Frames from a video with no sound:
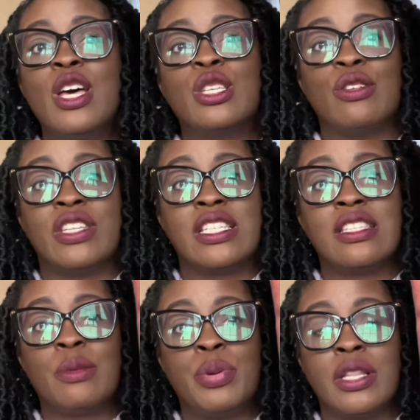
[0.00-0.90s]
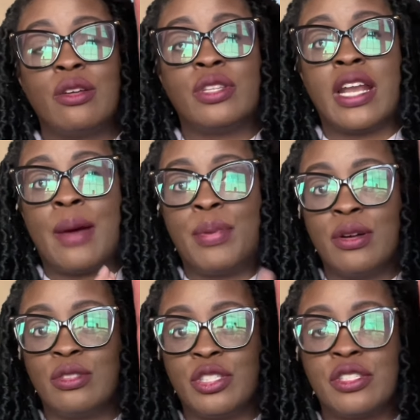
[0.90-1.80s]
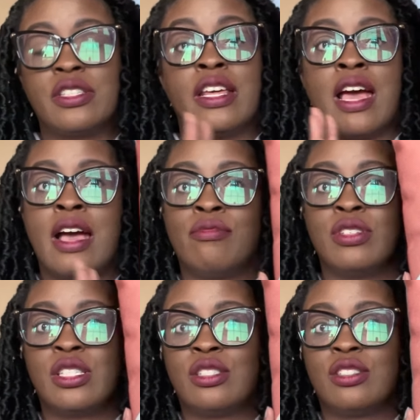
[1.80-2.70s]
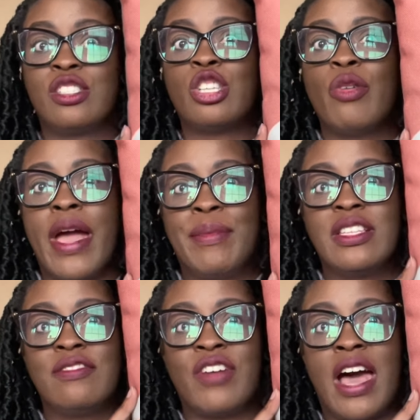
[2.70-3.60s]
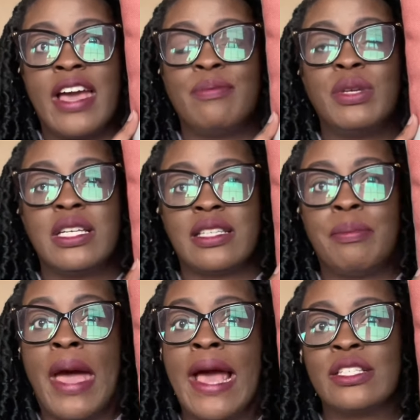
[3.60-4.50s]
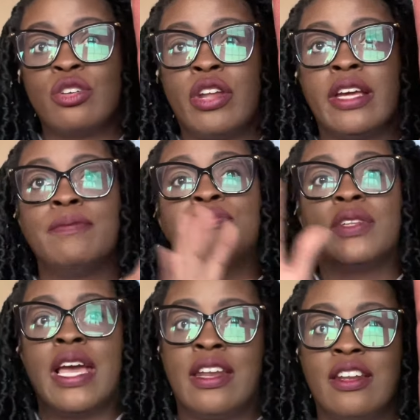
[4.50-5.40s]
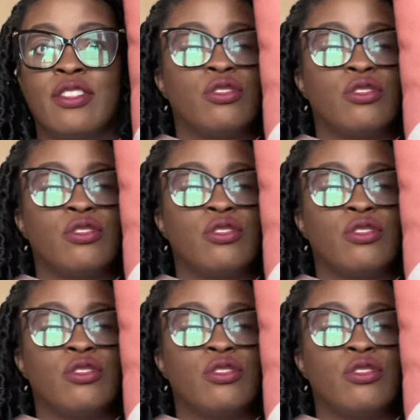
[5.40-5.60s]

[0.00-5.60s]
So this is the pillow that I purchased that I was so happy to find because I passed on it at another